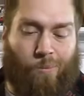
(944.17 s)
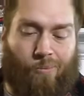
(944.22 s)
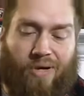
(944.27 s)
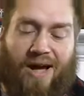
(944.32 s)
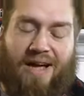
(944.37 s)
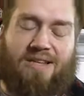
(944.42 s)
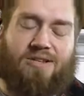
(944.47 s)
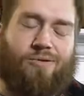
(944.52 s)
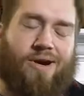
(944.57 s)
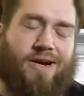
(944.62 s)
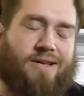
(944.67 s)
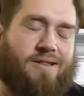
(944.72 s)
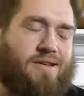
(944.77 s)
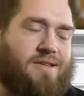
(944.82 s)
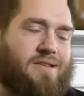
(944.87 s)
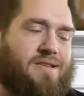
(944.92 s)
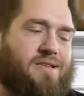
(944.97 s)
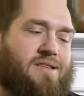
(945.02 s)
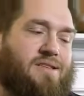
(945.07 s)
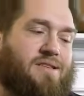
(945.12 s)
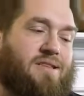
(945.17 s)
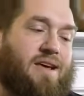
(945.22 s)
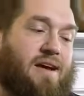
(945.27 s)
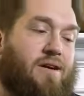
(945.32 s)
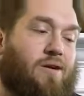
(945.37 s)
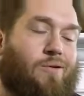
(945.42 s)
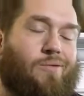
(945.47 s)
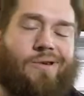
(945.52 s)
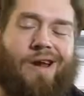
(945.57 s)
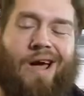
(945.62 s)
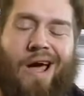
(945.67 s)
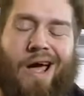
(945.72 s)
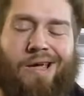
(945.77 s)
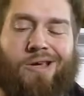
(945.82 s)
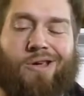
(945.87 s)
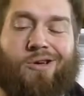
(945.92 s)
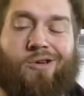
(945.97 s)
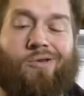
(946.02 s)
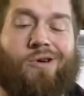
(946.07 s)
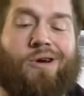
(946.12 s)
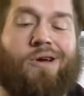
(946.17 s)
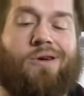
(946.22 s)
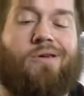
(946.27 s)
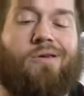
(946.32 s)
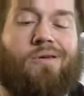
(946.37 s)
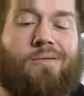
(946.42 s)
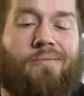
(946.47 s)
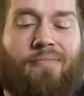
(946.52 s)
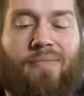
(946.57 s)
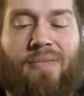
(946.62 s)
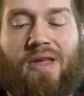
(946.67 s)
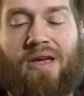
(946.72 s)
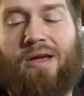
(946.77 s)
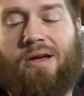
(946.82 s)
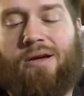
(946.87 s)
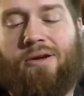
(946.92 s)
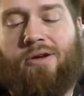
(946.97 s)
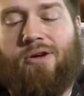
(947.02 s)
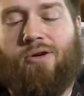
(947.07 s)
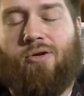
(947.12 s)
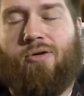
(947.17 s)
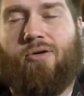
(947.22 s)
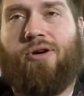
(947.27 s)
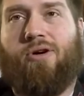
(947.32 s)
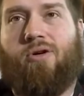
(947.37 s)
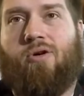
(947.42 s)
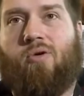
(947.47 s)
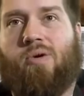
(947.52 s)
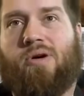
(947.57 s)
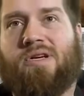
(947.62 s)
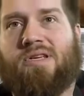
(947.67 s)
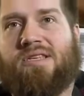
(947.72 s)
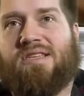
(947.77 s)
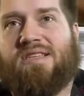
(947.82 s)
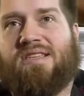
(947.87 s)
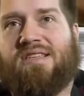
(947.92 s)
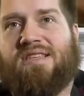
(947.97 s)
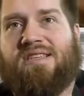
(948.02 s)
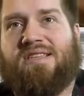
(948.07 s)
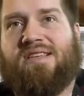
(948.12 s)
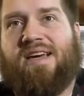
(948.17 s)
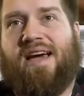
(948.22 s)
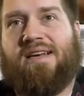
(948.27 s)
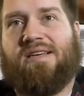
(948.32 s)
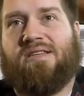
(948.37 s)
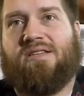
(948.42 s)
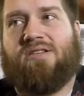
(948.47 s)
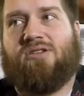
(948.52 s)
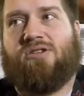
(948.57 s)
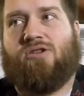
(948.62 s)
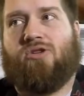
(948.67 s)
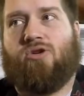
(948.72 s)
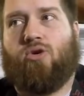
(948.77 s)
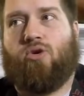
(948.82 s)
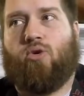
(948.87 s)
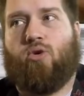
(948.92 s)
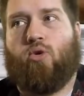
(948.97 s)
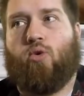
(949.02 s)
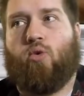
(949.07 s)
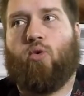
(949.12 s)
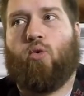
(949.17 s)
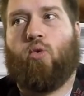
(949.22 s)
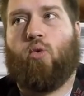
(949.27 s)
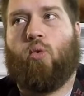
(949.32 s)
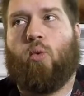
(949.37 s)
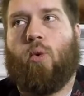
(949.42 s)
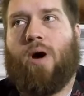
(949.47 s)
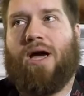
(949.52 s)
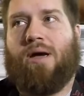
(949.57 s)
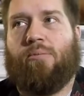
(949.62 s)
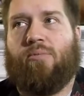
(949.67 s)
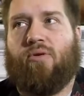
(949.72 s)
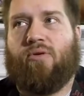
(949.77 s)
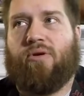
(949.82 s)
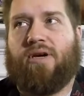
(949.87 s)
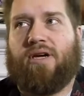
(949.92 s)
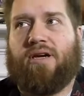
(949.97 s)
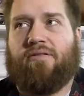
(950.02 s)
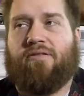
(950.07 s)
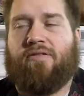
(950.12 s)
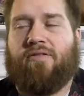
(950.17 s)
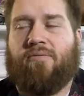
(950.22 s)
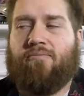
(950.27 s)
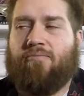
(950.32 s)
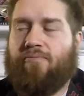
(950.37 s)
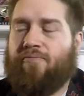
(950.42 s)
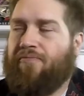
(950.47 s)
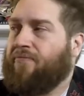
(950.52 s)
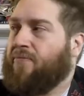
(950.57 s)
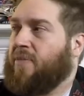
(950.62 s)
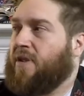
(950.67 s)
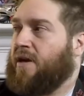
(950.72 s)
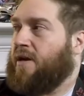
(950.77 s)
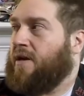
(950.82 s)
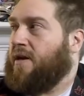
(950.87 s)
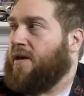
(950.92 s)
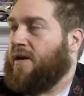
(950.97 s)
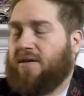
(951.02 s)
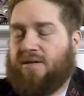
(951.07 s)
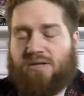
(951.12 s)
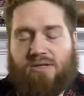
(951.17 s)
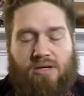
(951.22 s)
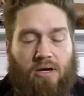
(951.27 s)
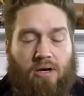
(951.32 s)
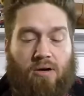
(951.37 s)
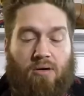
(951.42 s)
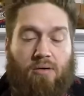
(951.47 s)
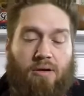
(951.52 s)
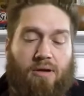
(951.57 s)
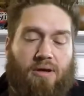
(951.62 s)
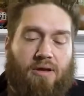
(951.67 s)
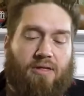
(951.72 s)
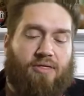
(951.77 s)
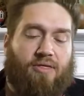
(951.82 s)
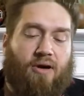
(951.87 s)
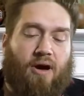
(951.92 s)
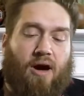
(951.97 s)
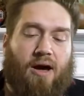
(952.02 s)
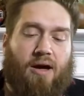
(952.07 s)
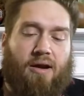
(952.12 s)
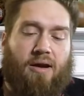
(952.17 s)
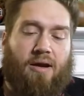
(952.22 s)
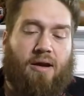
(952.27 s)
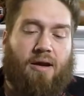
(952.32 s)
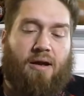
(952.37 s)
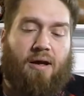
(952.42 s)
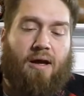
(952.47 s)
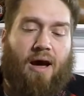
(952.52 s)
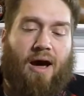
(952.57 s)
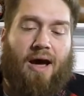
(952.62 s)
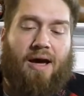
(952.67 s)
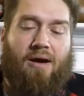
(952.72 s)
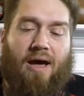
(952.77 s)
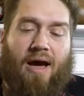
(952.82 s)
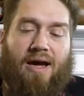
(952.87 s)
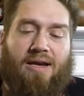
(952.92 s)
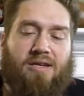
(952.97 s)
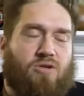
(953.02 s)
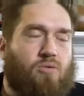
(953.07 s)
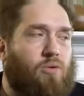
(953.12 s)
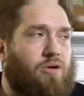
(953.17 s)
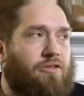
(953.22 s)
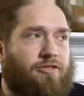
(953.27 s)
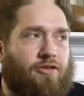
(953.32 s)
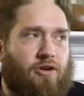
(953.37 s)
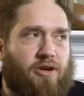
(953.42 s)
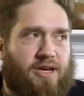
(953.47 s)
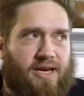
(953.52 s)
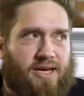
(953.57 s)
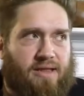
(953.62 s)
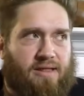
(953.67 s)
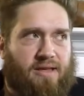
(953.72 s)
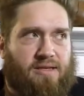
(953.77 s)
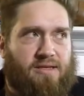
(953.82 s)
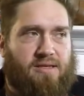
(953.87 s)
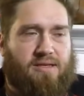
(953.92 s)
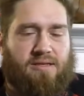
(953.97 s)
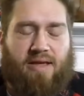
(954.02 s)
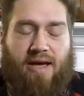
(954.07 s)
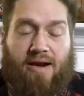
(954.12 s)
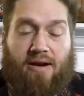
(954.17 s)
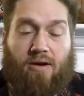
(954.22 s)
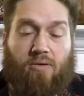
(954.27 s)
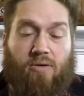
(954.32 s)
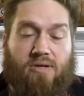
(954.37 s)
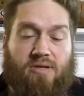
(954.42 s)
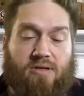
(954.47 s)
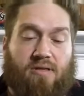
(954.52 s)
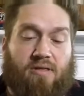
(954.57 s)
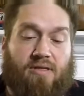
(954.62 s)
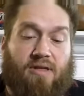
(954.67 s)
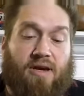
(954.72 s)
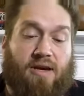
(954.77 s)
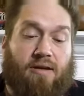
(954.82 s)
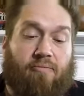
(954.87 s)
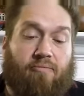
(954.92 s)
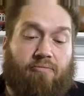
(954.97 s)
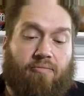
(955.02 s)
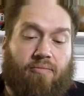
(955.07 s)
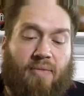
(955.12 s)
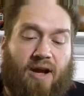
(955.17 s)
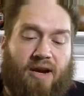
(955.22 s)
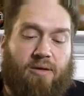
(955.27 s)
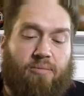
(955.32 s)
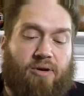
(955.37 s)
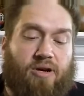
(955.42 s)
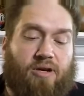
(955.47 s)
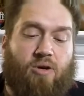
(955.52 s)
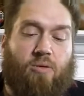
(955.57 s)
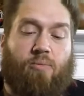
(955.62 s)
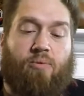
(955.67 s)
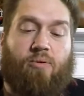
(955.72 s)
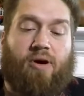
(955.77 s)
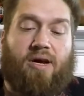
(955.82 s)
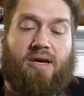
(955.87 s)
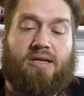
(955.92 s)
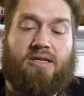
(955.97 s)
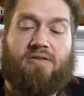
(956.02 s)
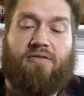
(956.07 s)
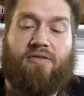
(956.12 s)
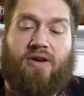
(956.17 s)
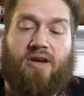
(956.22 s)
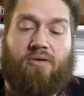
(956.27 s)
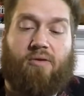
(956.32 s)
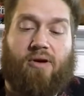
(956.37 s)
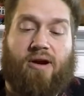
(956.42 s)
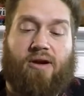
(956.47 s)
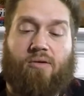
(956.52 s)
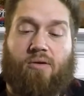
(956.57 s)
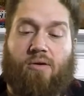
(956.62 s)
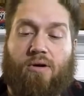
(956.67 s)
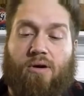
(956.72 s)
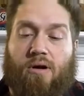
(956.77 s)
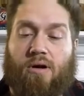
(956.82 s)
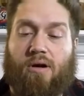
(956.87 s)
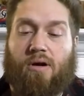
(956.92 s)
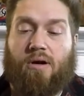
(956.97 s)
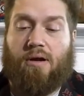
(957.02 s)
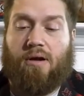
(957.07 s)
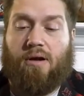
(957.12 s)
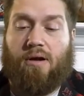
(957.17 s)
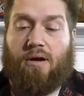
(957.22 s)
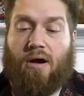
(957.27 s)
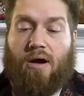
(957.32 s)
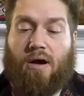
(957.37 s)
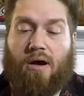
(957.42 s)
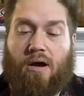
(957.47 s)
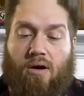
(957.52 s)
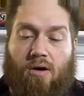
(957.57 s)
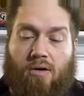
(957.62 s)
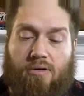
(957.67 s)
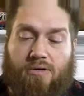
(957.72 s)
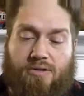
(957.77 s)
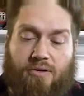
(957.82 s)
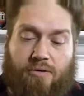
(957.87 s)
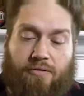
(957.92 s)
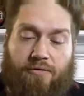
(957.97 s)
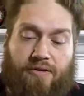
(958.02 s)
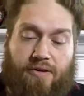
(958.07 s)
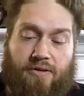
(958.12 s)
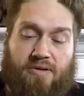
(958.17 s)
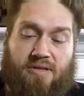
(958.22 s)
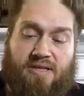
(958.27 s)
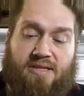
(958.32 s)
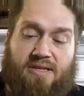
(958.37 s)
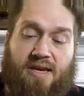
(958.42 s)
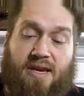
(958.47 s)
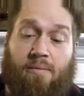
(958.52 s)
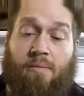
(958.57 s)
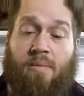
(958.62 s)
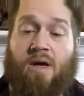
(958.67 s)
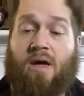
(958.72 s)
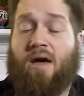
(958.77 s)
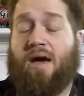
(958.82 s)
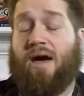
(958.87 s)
That's right. This is Steno, not Uriel. Uriel was set 2, I believe. So I just want to forget that Steno is a thing. Anybody who plays Fate Grand Order also feels the same.